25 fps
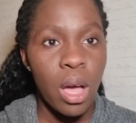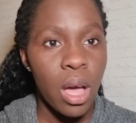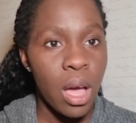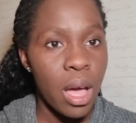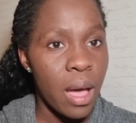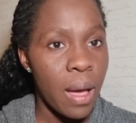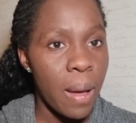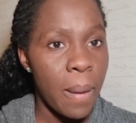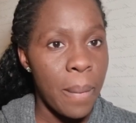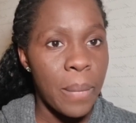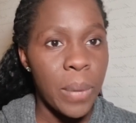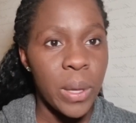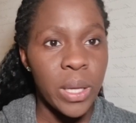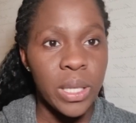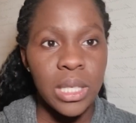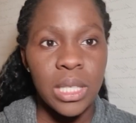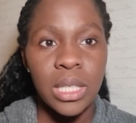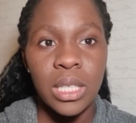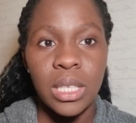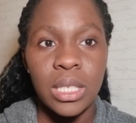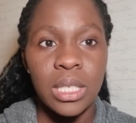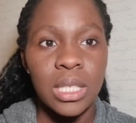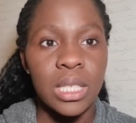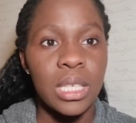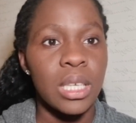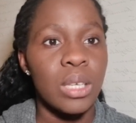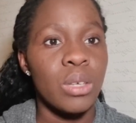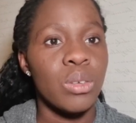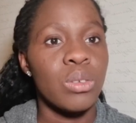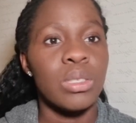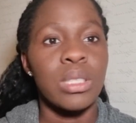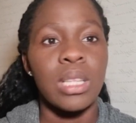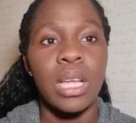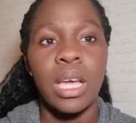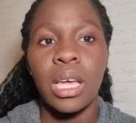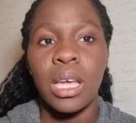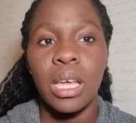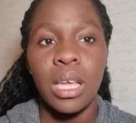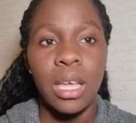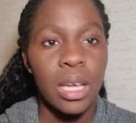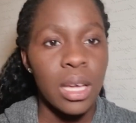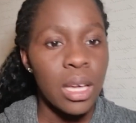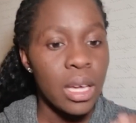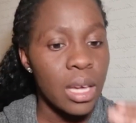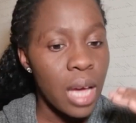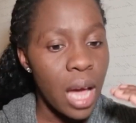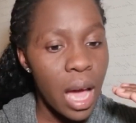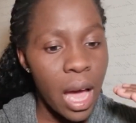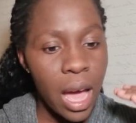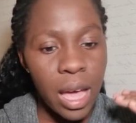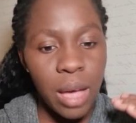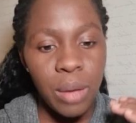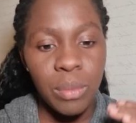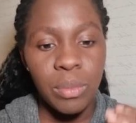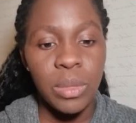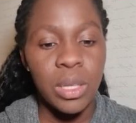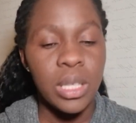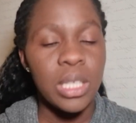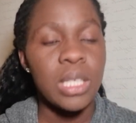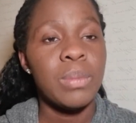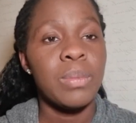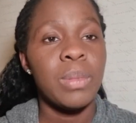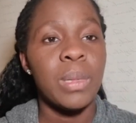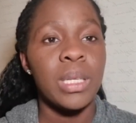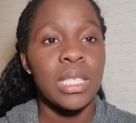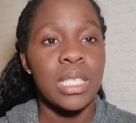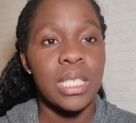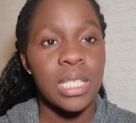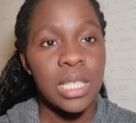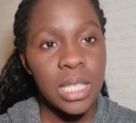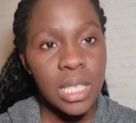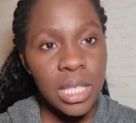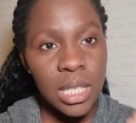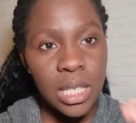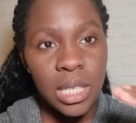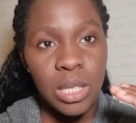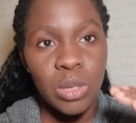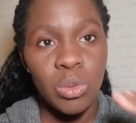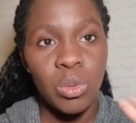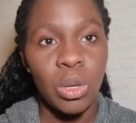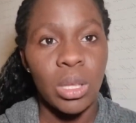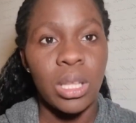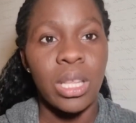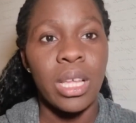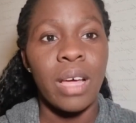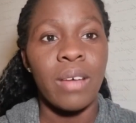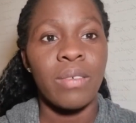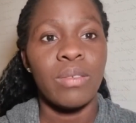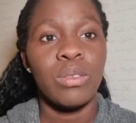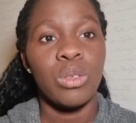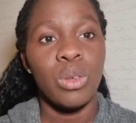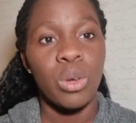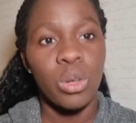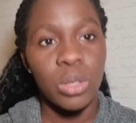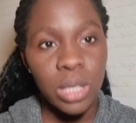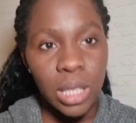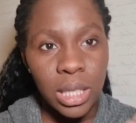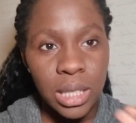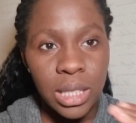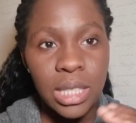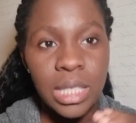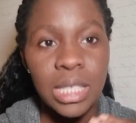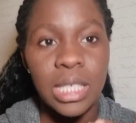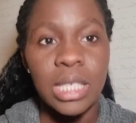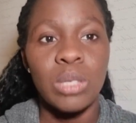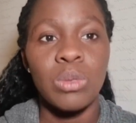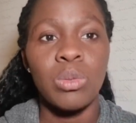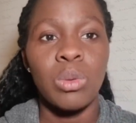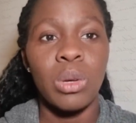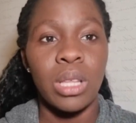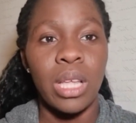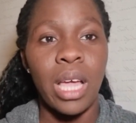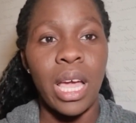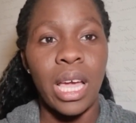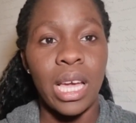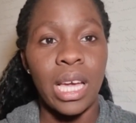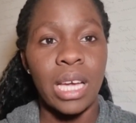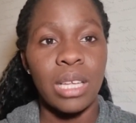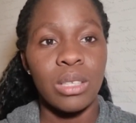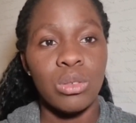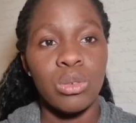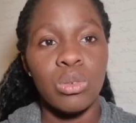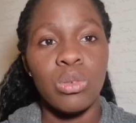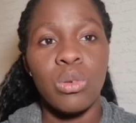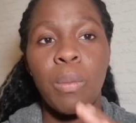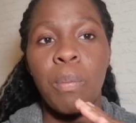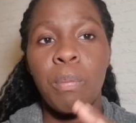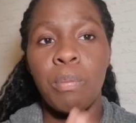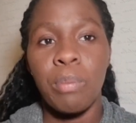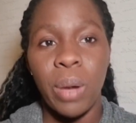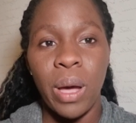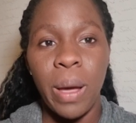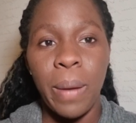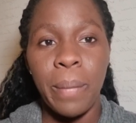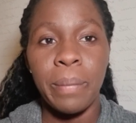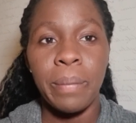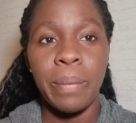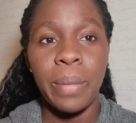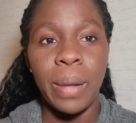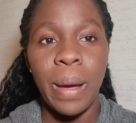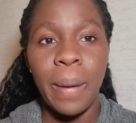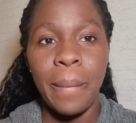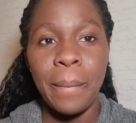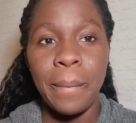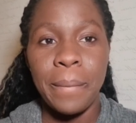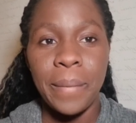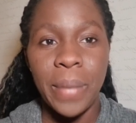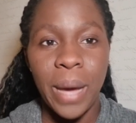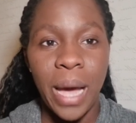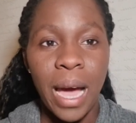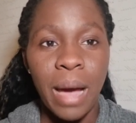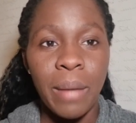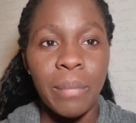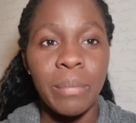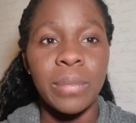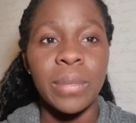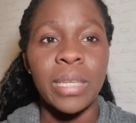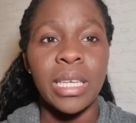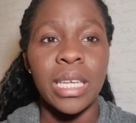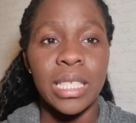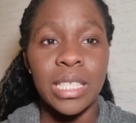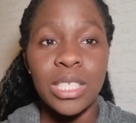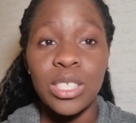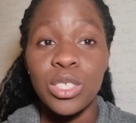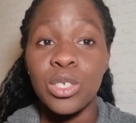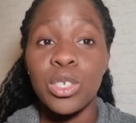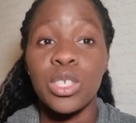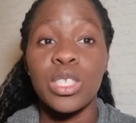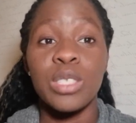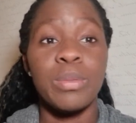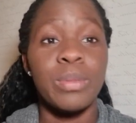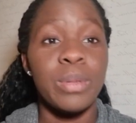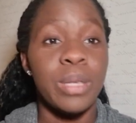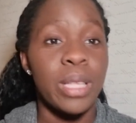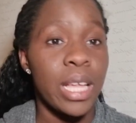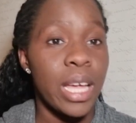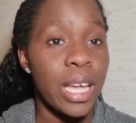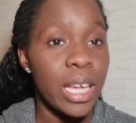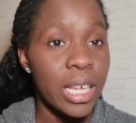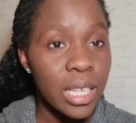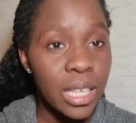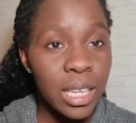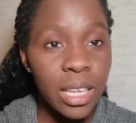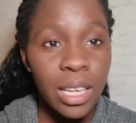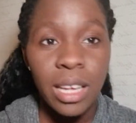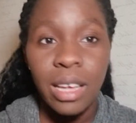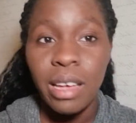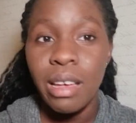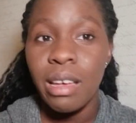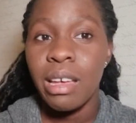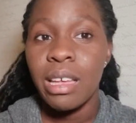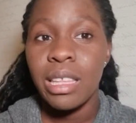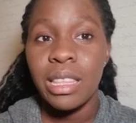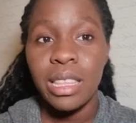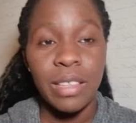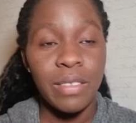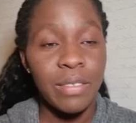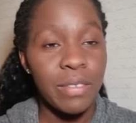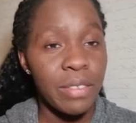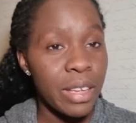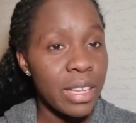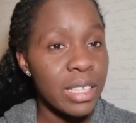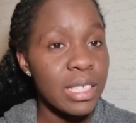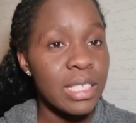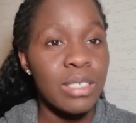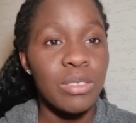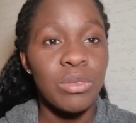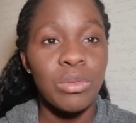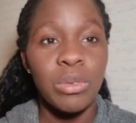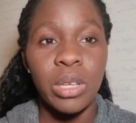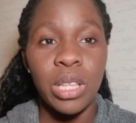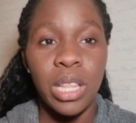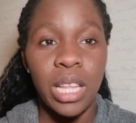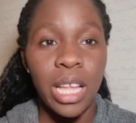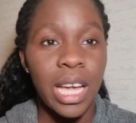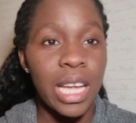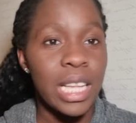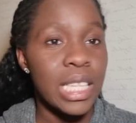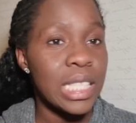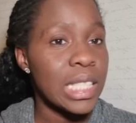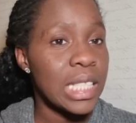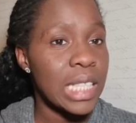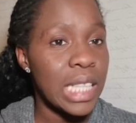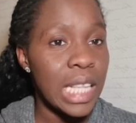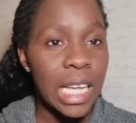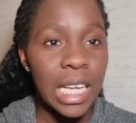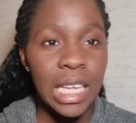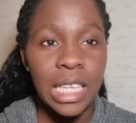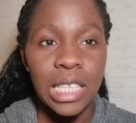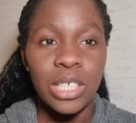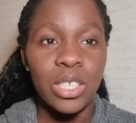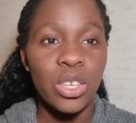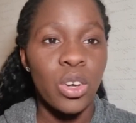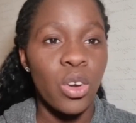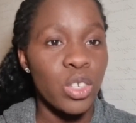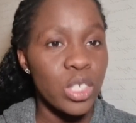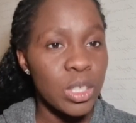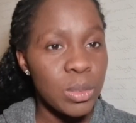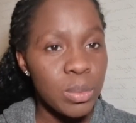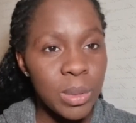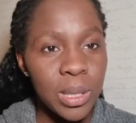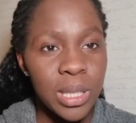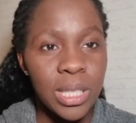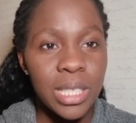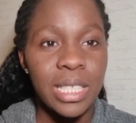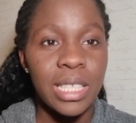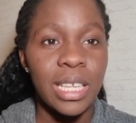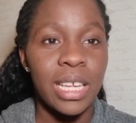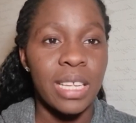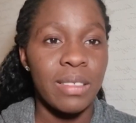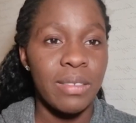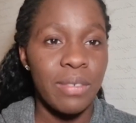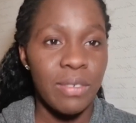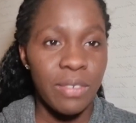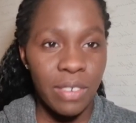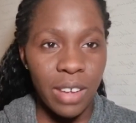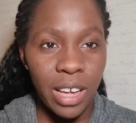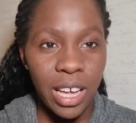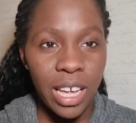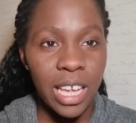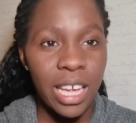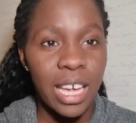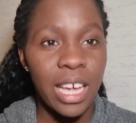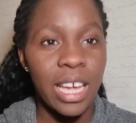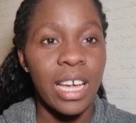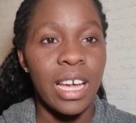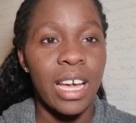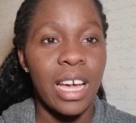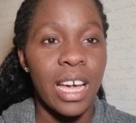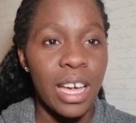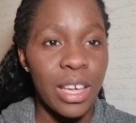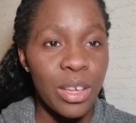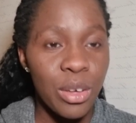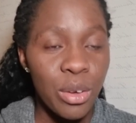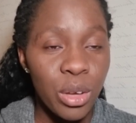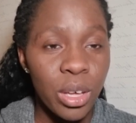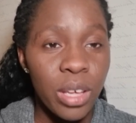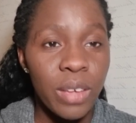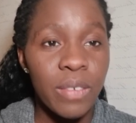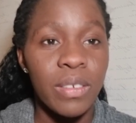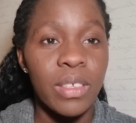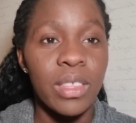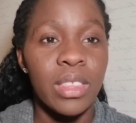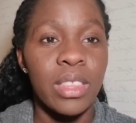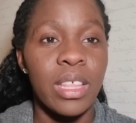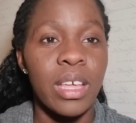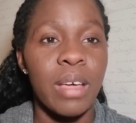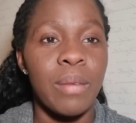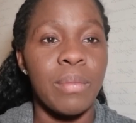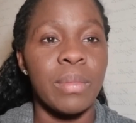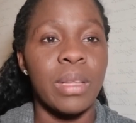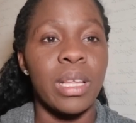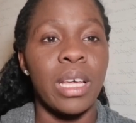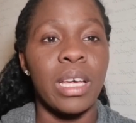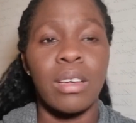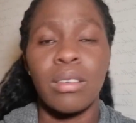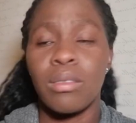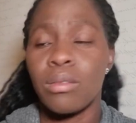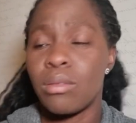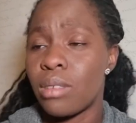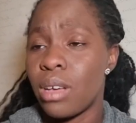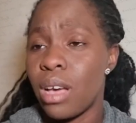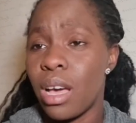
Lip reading: personal skills. Like, I am this person, this is what I've done, and this is what I can do. Bam, bam, bam. Let it just be like the first three lines, like you're spitting out fire and you're giving them, like,